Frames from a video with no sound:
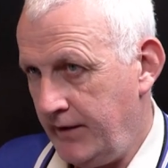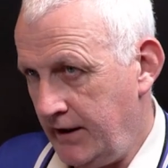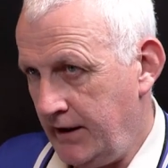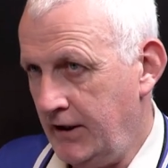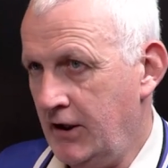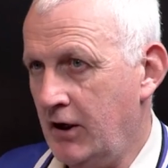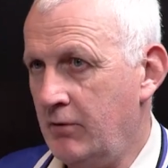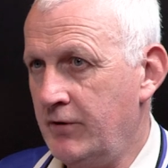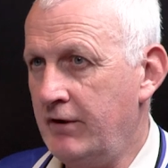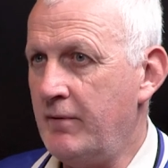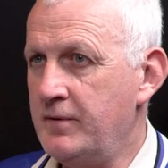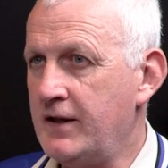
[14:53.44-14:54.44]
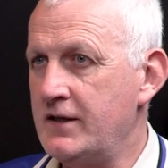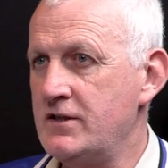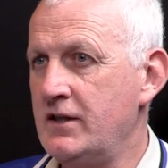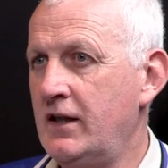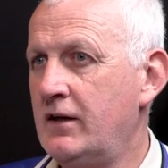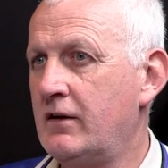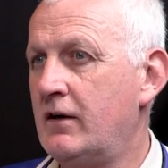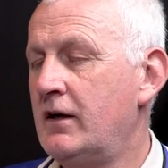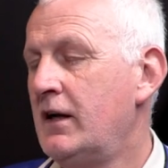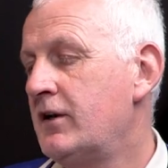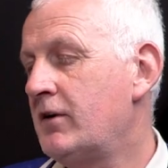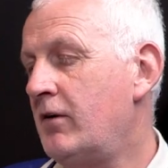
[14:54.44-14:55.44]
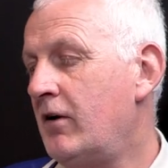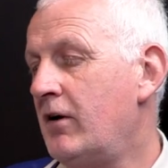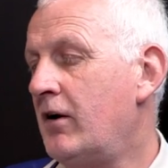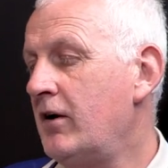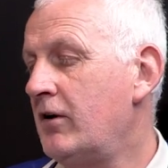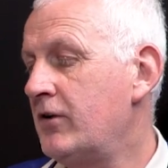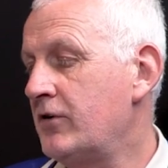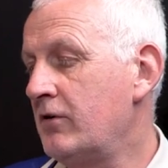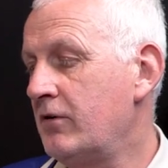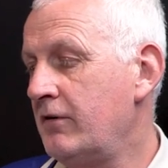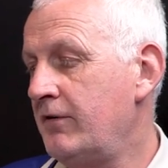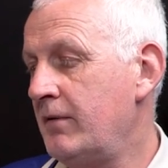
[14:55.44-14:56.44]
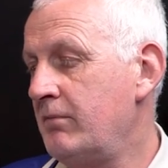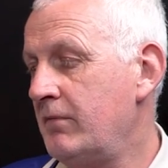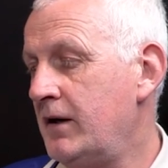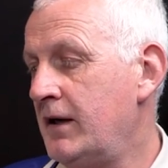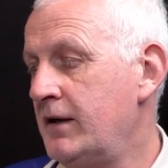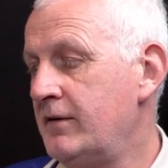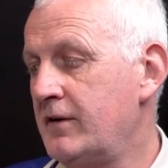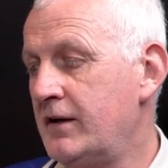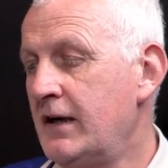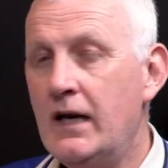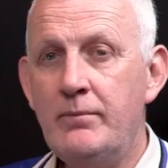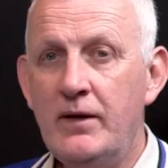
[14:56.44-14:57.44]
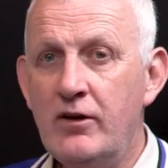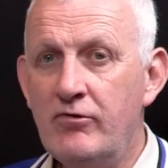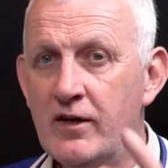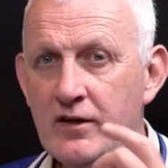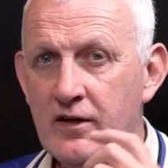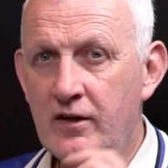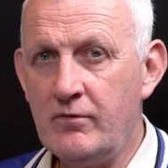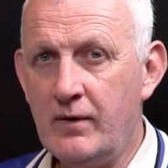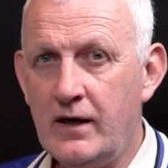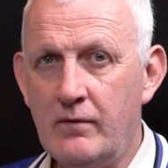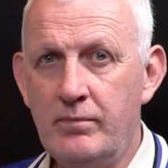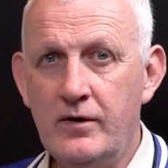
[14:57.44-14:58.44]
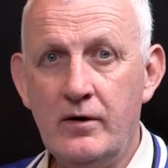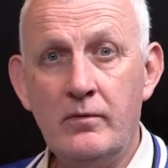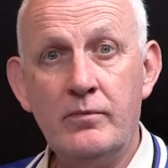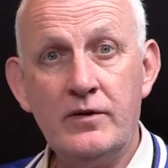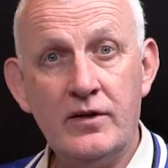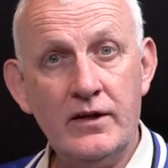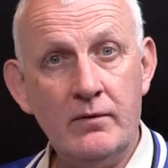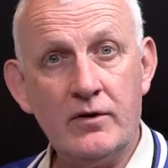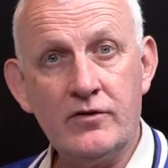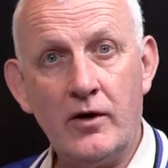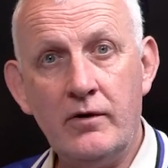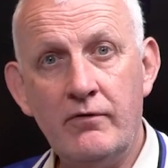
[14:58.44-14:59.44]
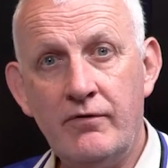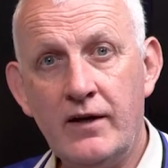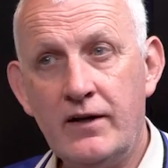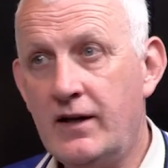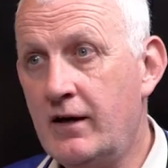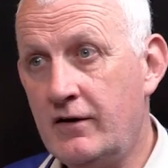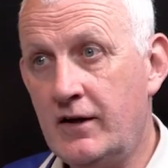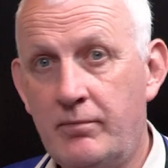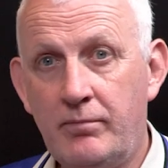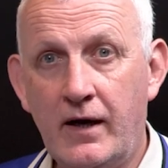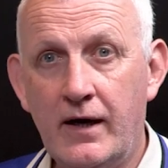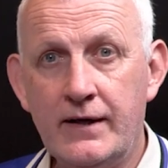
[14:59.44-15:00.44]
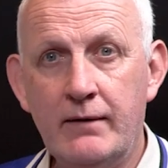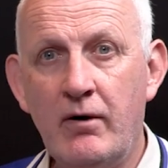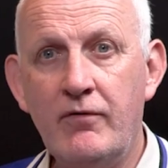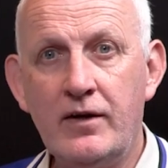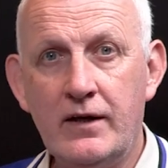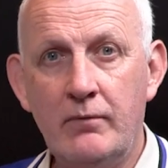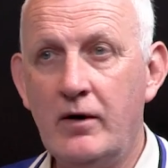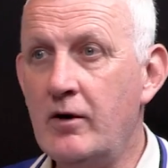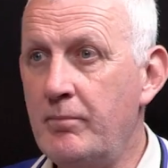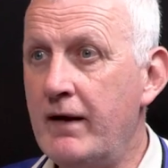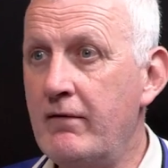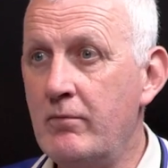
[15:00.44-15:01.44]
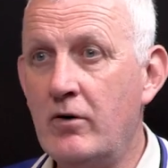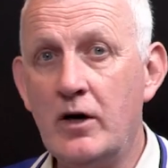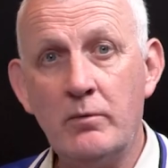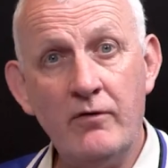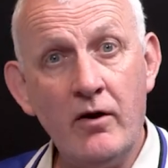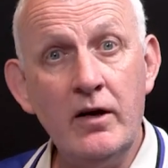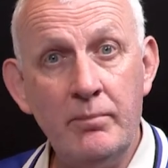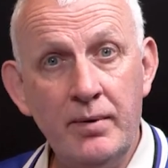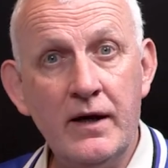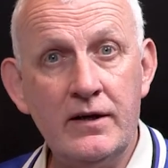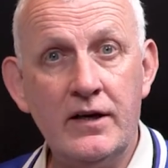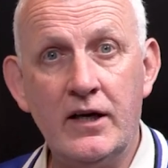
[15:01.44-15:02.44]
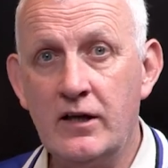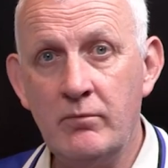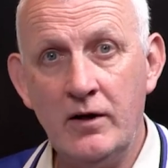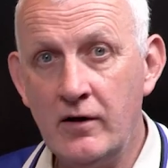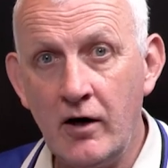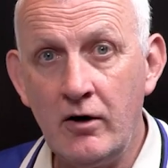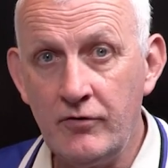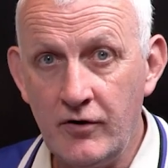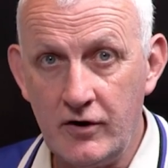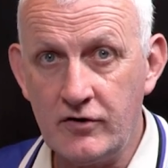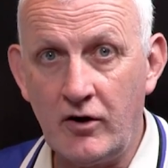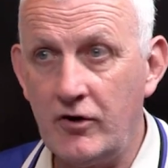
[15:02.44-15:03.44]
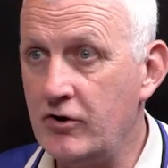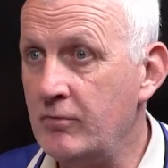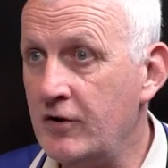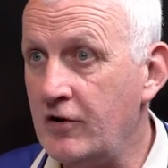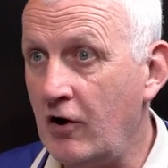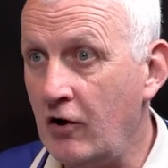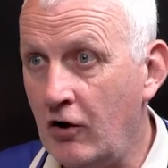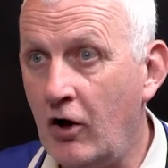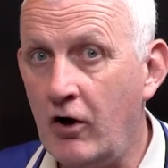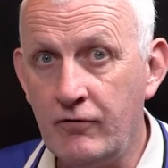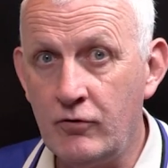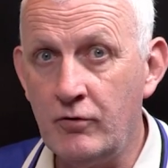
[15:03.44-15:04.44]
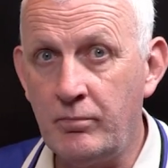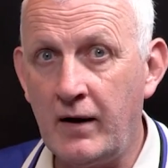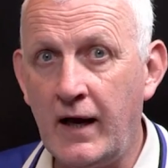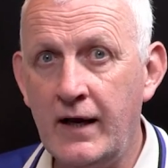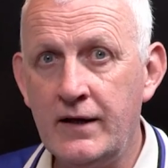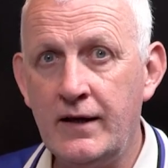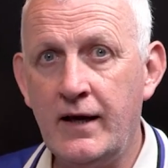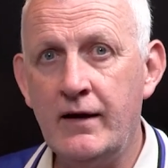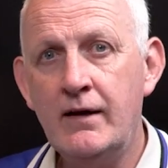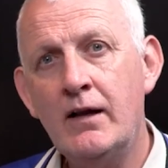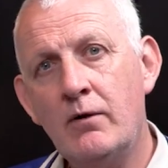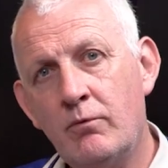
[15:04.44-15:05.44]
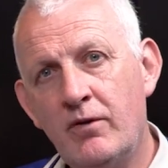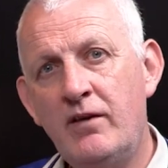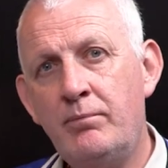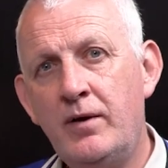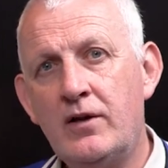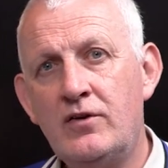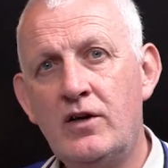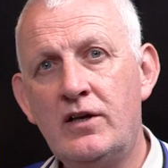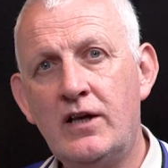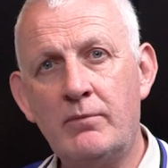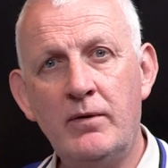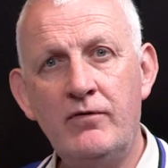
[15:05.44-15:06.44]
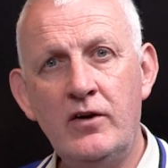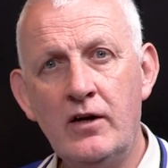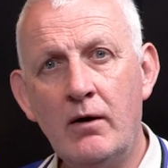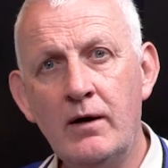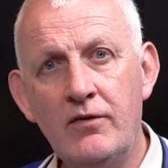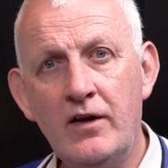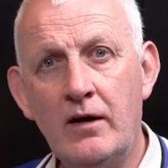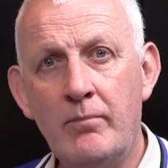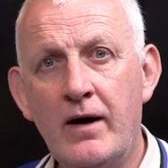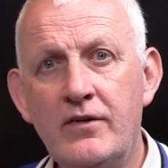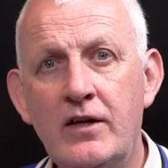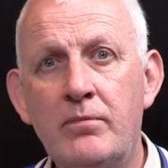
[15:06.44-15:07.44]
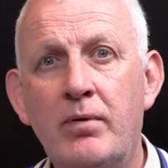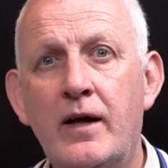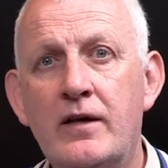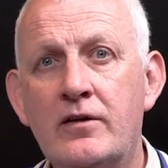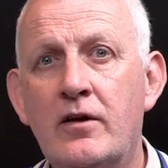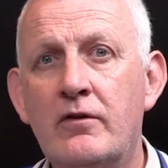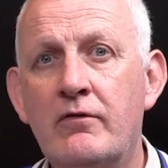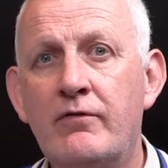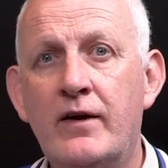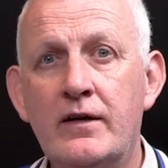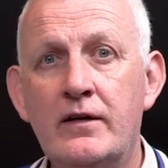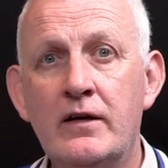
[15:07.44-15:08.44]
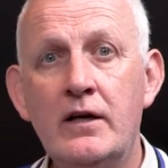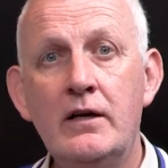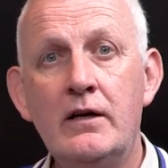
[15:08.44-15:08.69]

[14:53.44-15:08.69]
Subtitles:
And the reputation he's got. So I like the look of him. And it'd be interesting as well to see what Tottenham fans think players. Now, obviously, we've got to bear in mind, we've only picked 6, and we know that Tottenham, there's a lot of good players there. We've picked these 6. But if you know anything about these players, Tottenham fans,